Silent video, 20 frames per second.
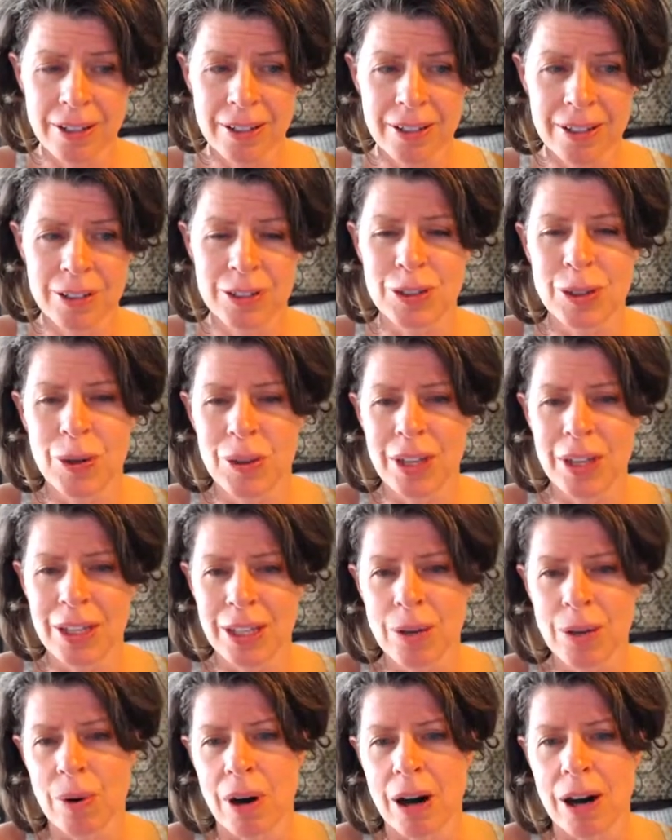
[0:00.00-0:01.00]
So that
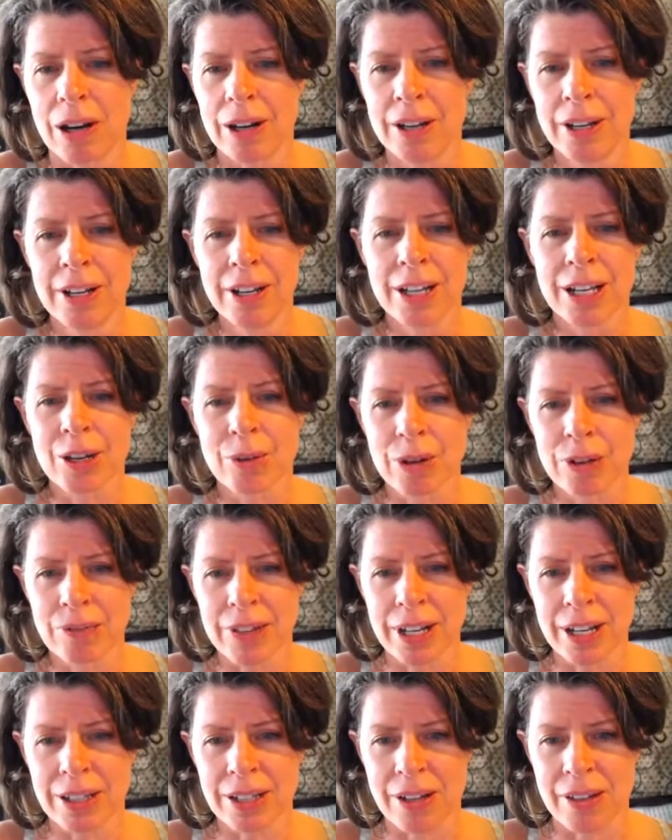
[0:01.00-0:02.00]
you all can
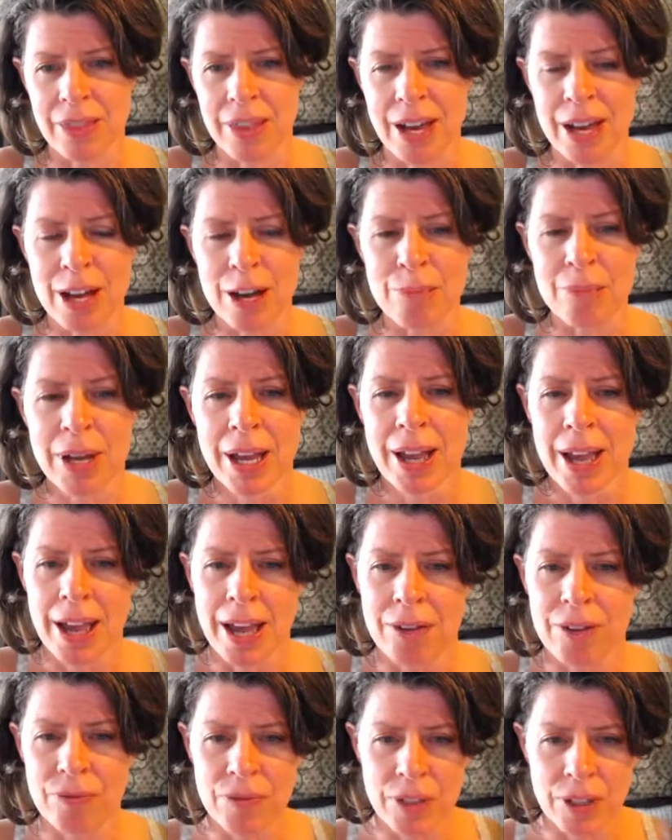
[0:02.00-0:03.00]
reflect on them
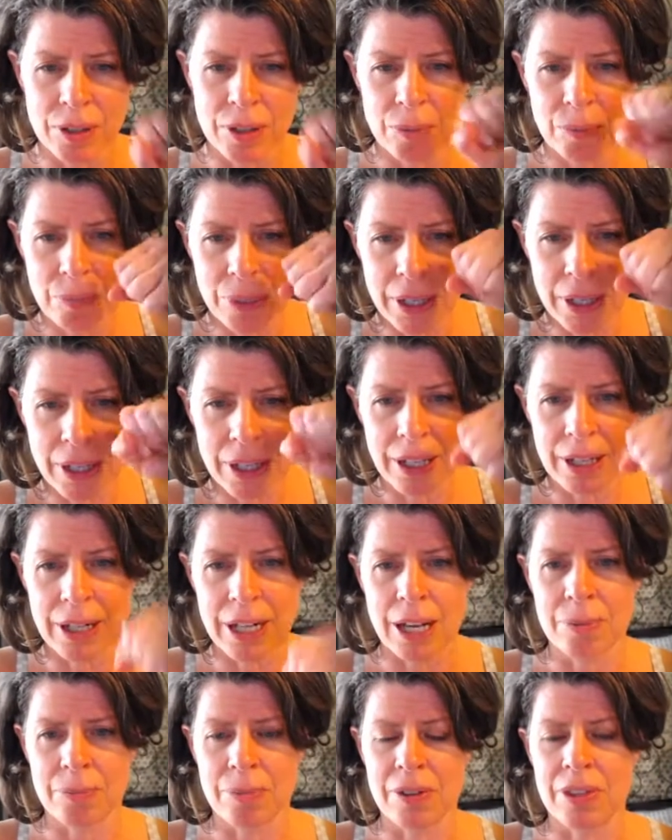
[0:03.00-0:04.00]
and feel pity and
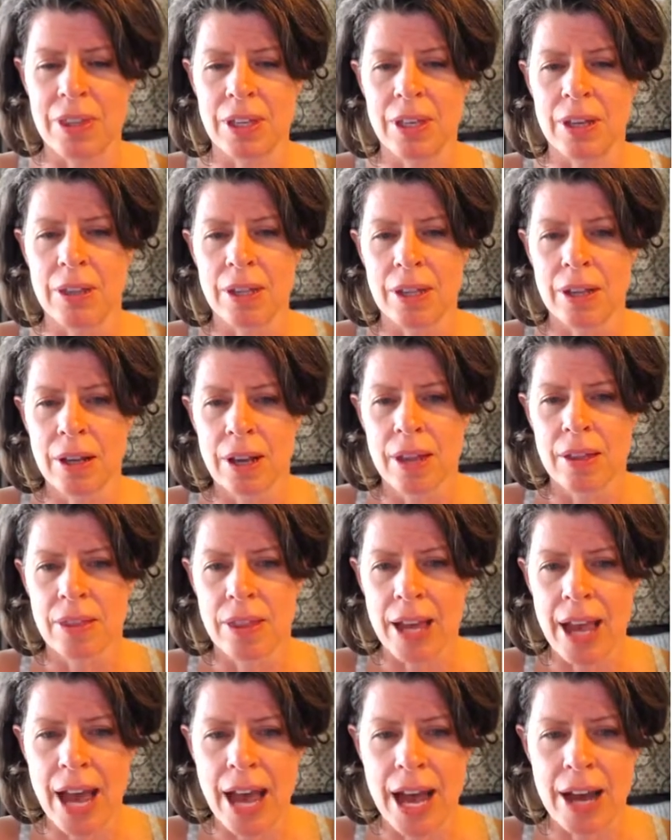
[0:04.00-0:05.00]
empathy that
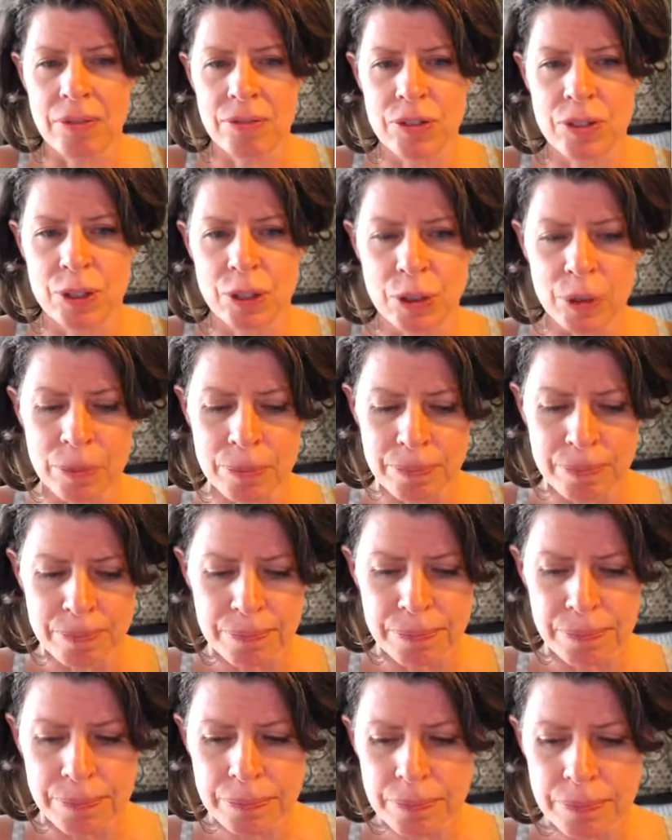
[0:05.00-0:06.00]
they have to
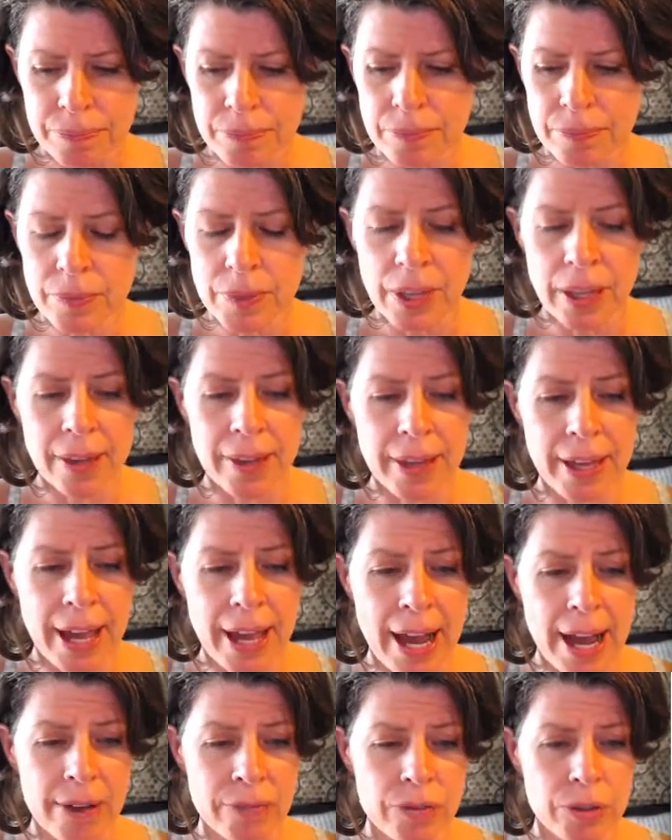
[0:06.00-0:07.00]

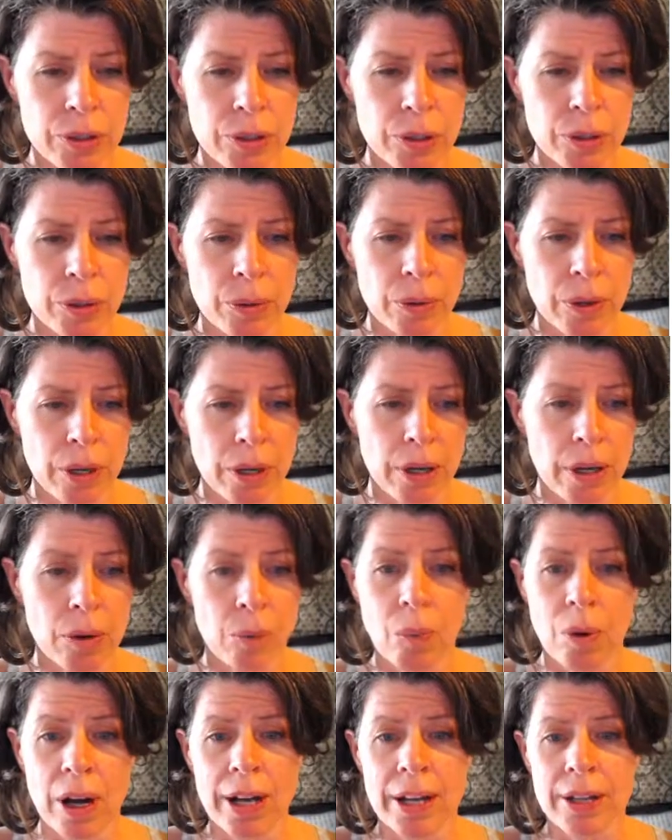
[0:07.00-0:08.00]

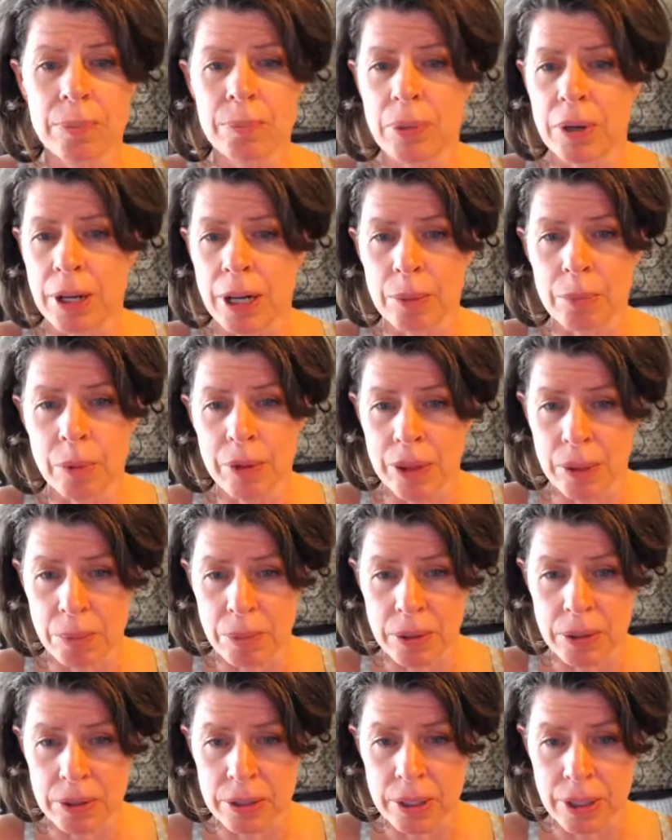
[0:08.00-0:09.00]
what? Put up with a
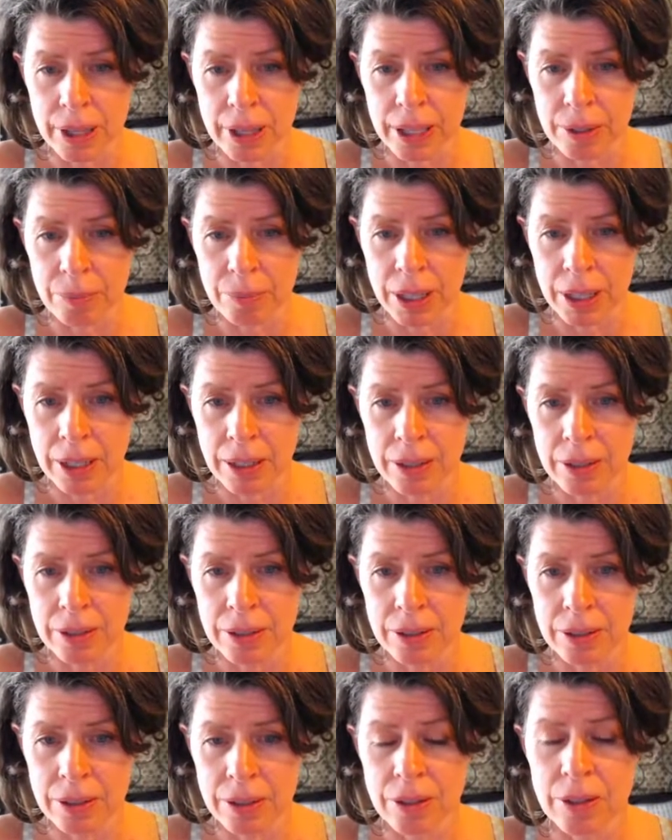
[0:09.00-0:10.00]
person like me.
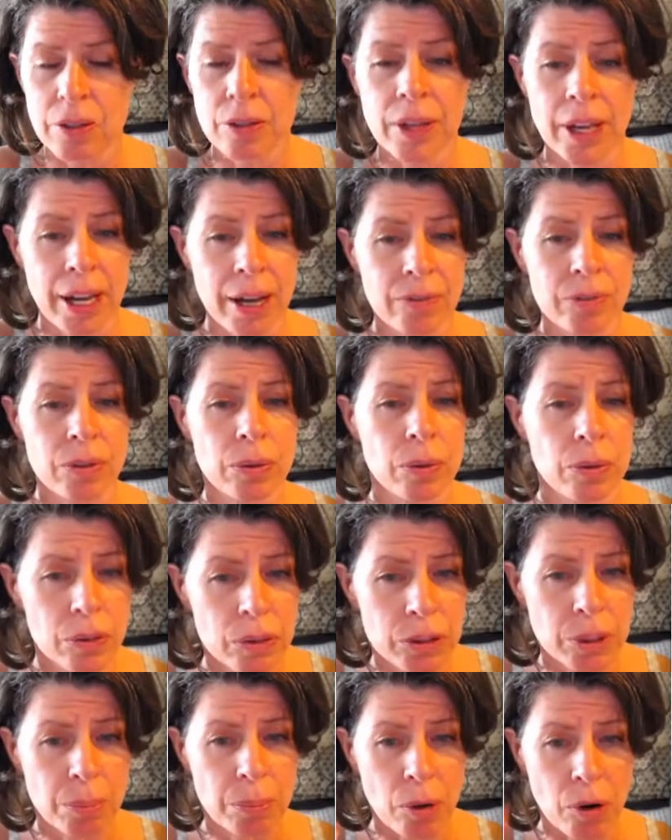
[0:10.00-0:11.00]
They have to
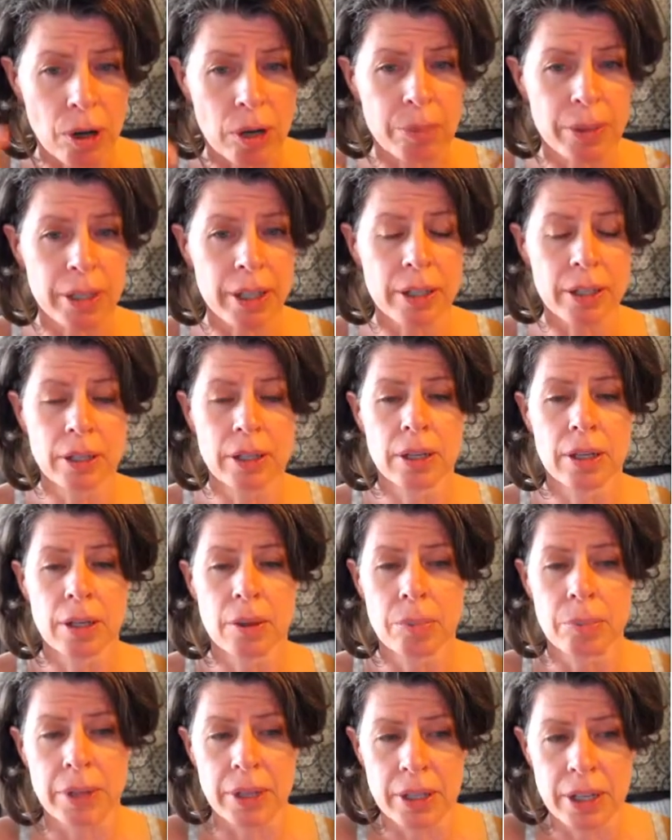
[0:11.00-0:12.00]
support me
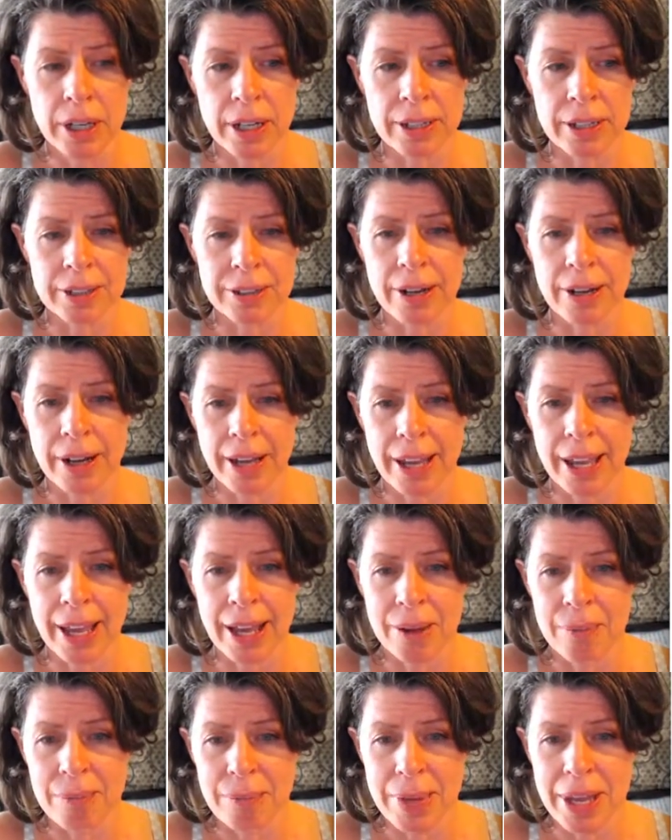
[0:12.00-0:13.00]
because I
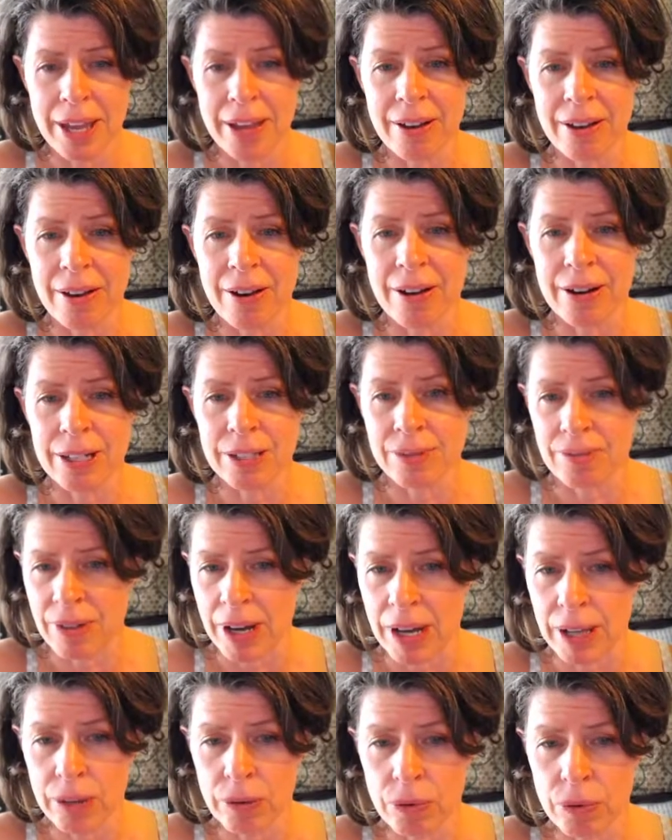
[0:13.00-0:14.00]
can't make honest
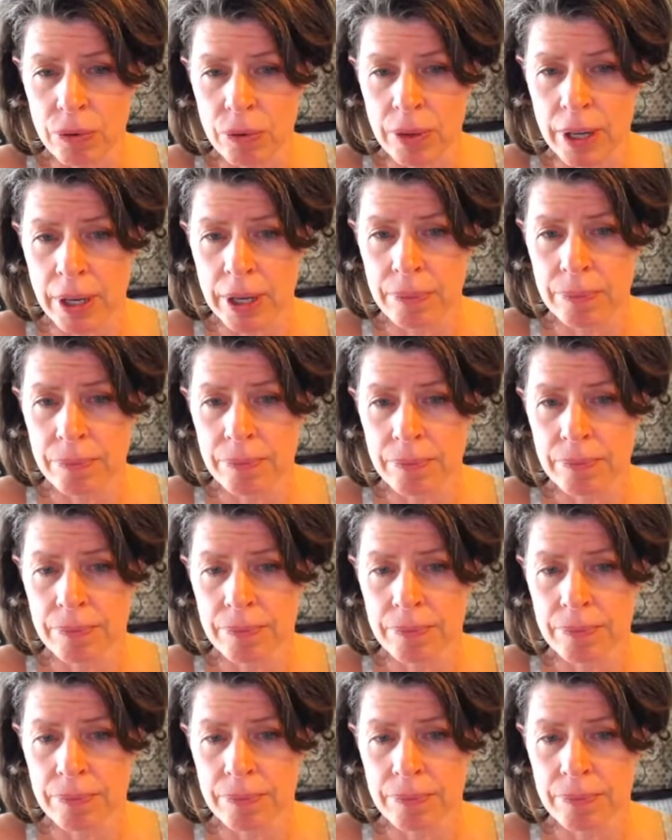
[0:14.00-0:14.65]
value through them